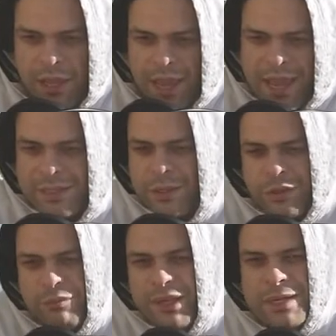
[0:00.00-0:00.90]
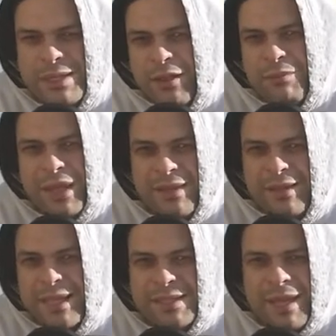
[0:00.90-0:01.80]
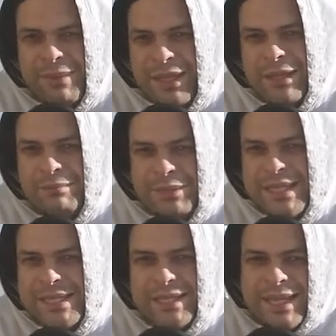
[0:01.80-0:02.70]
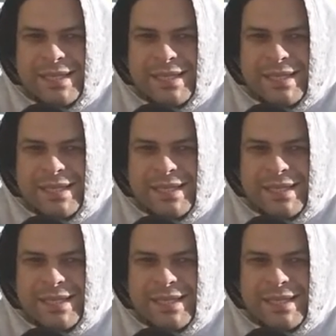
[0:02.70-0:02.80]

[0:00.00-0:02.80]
And so you mean to tell me that that's not being complicit?